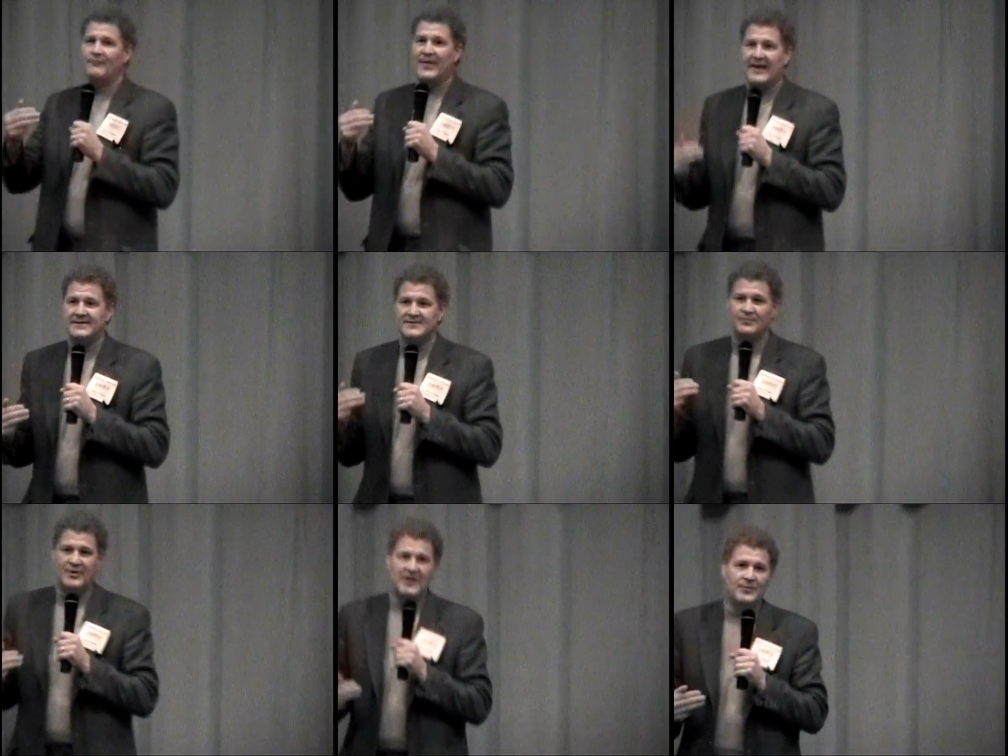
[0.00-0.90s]
a base
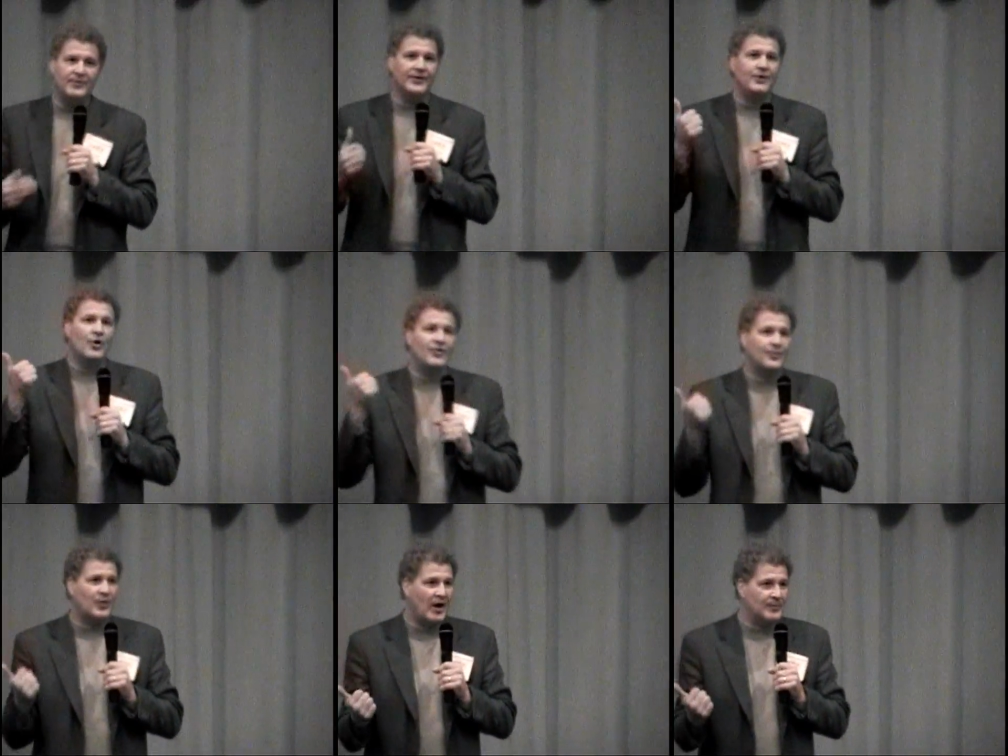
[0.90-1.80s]
of people that know
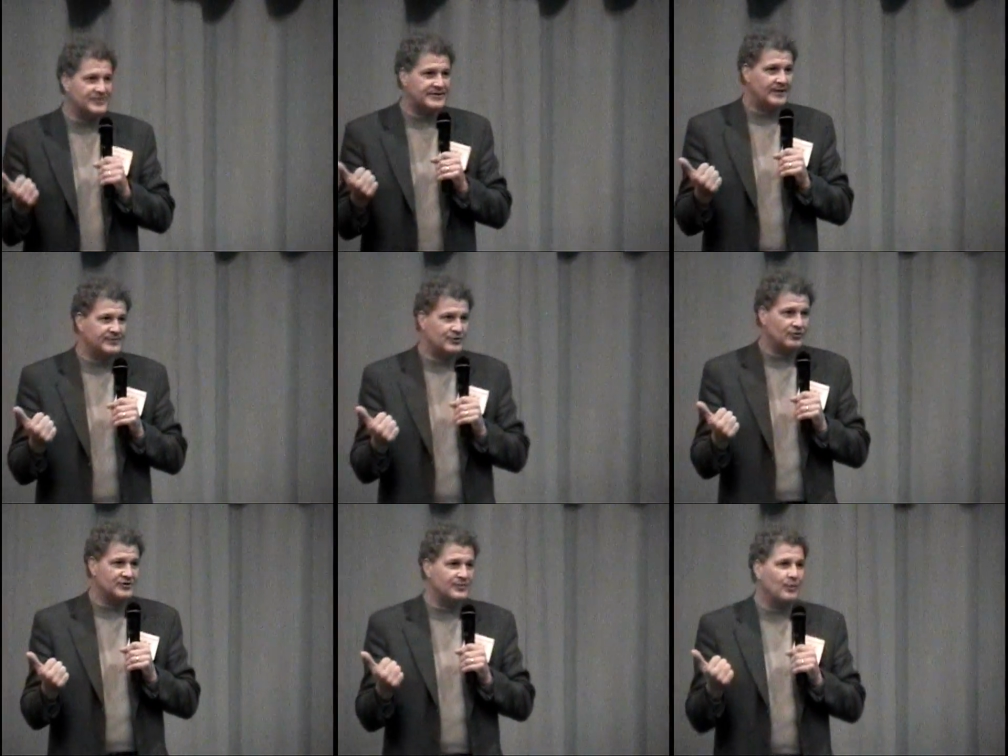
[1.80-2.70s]
the proper steps
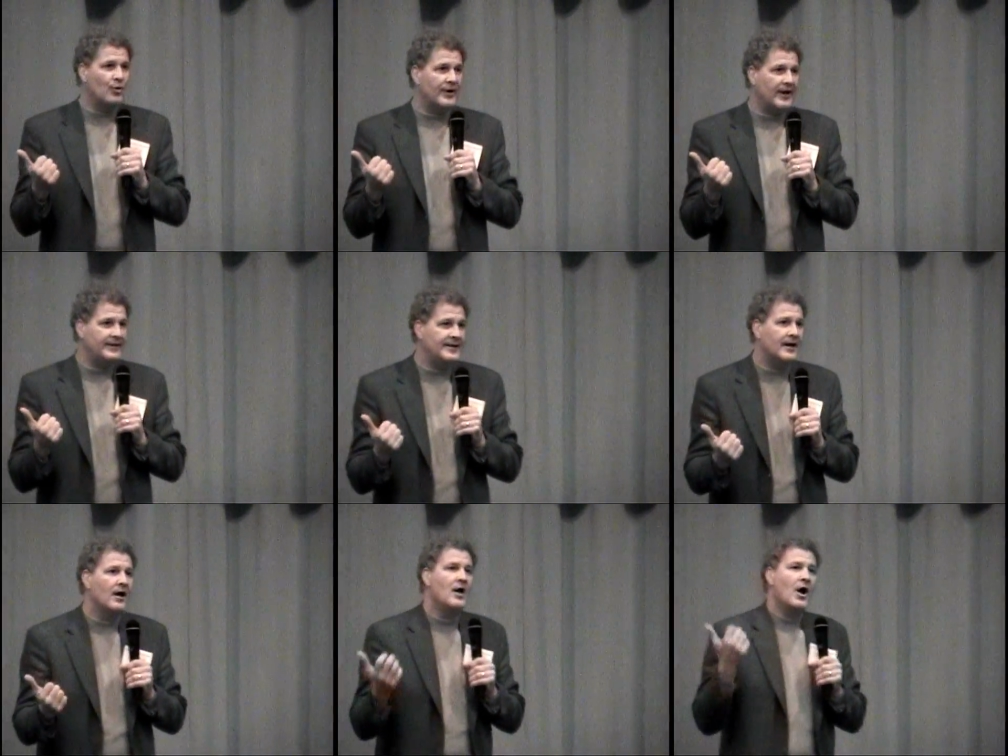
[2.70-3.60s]
to explore an
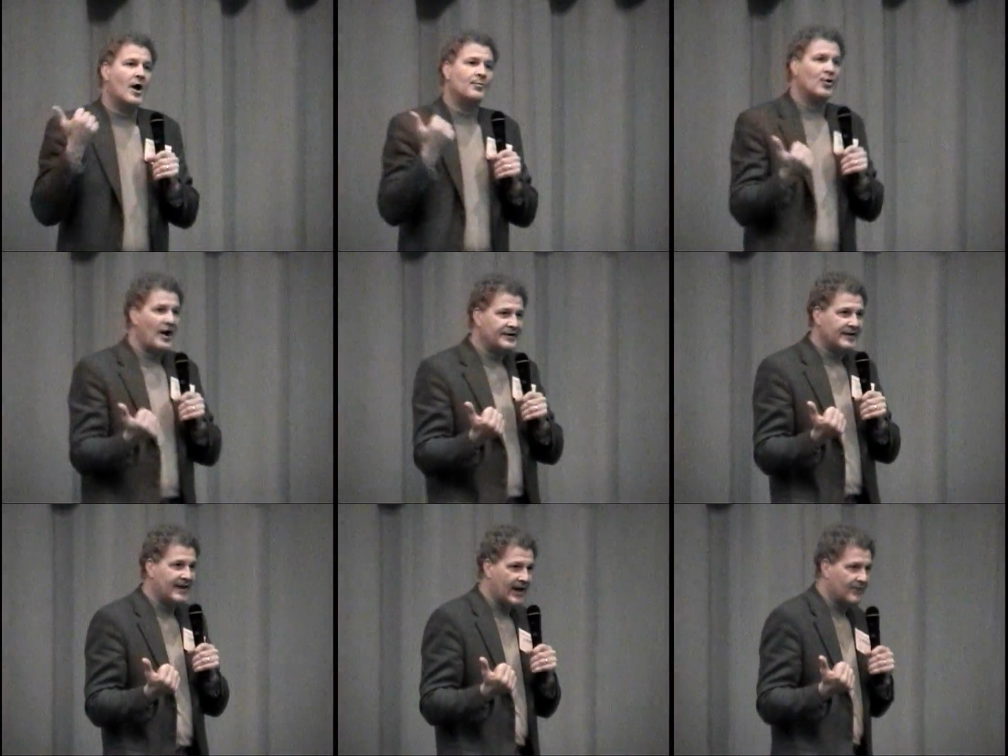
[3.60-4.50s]
idea, are brought
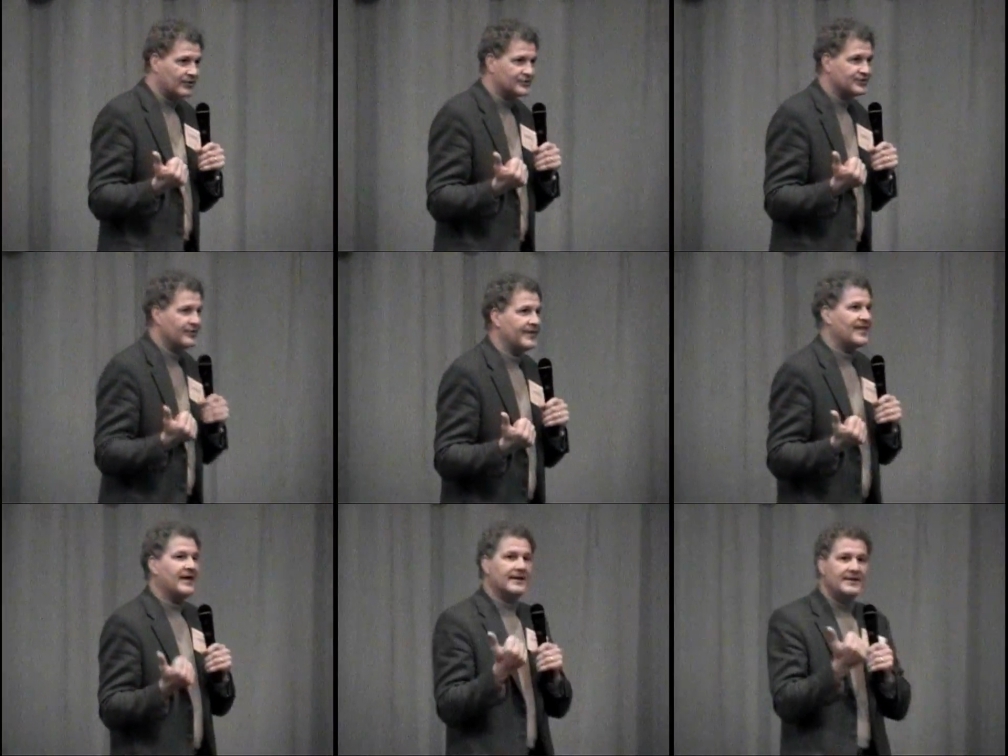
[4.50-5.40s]
together so
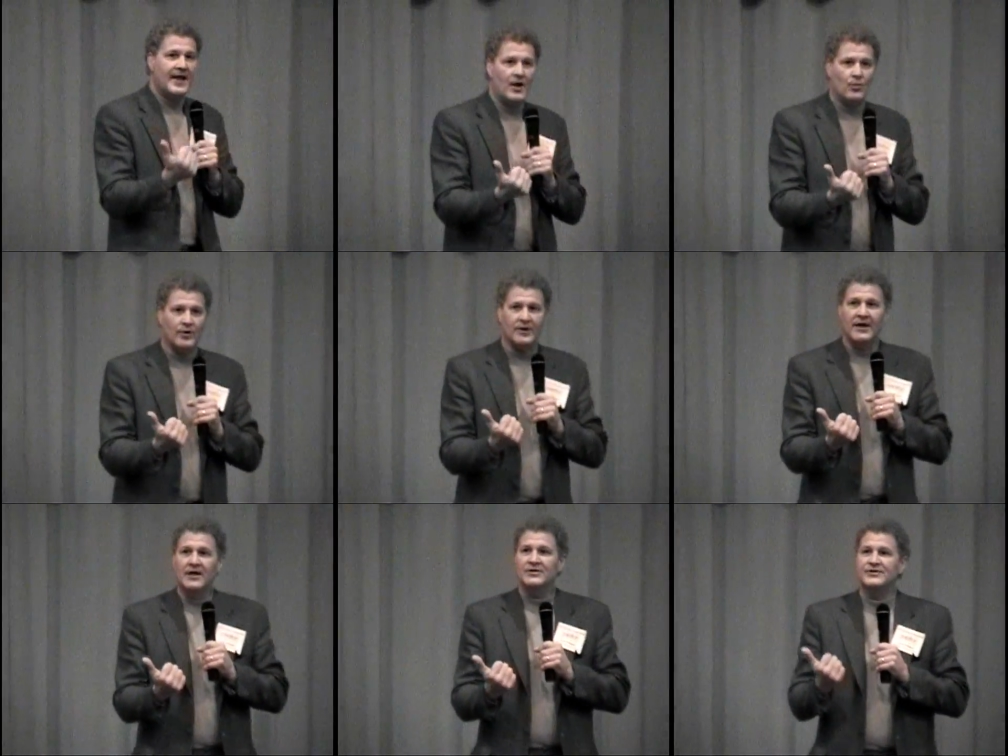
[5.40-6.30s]
that they can network,
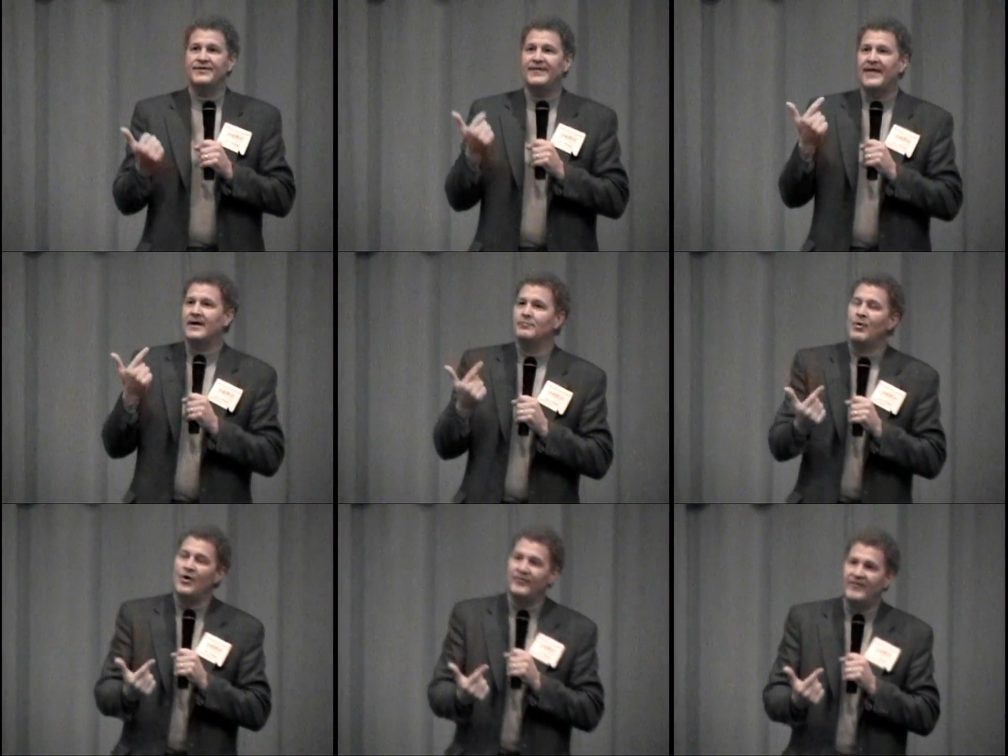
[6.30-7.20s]
so that they can
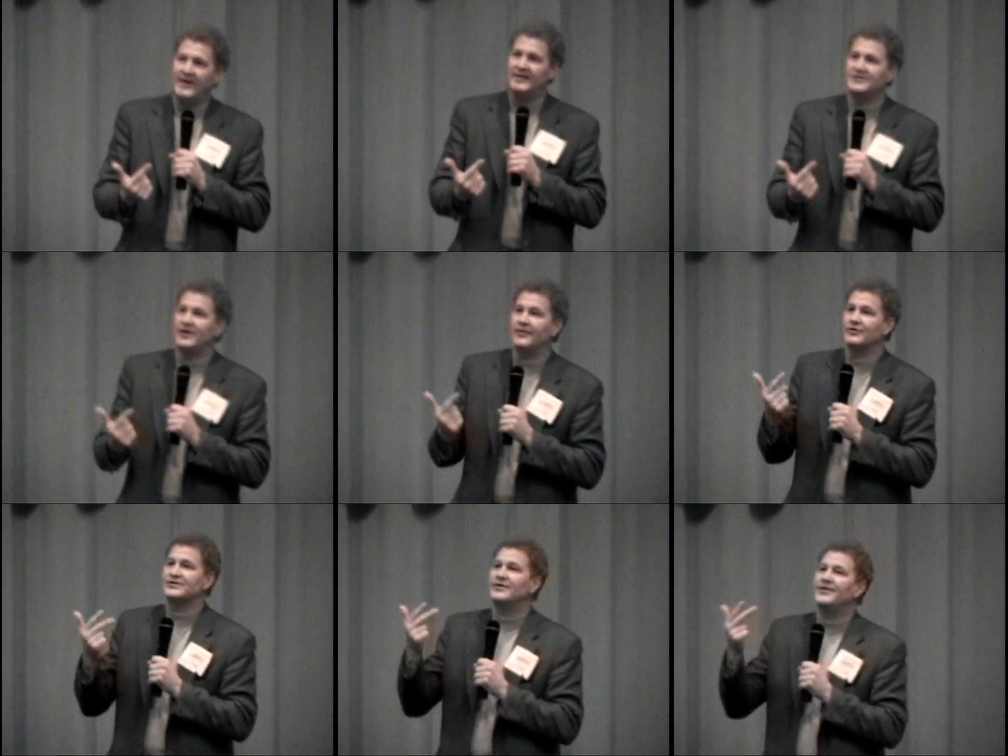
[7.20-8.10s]
motivate each
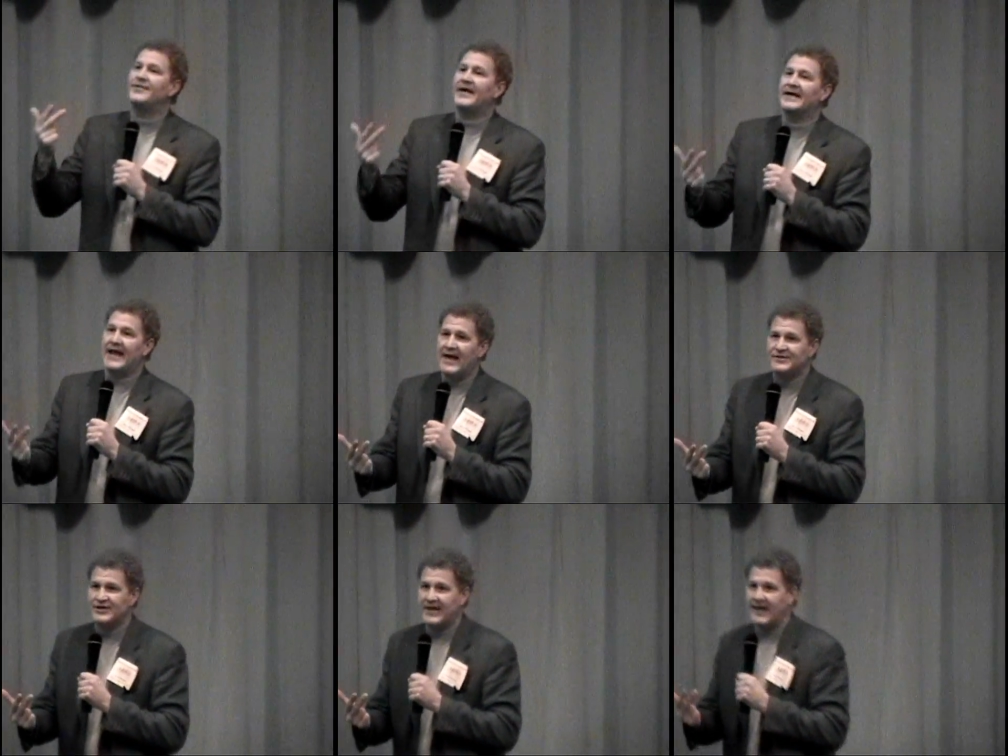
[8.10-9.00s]
other, so that they can
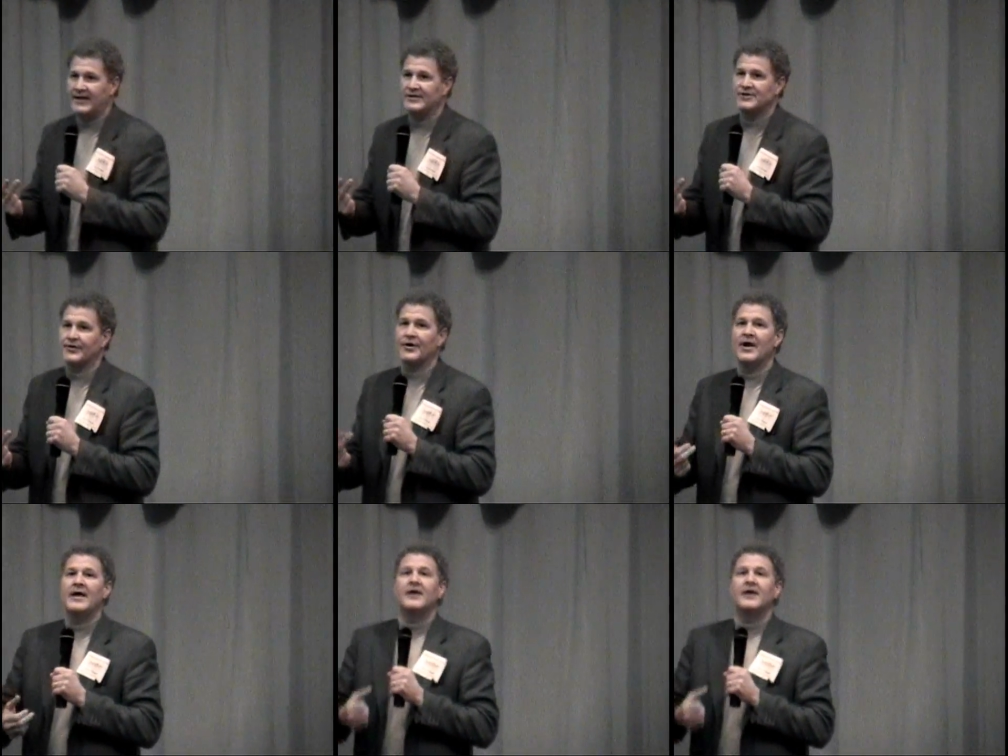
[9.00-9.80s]
educate each other,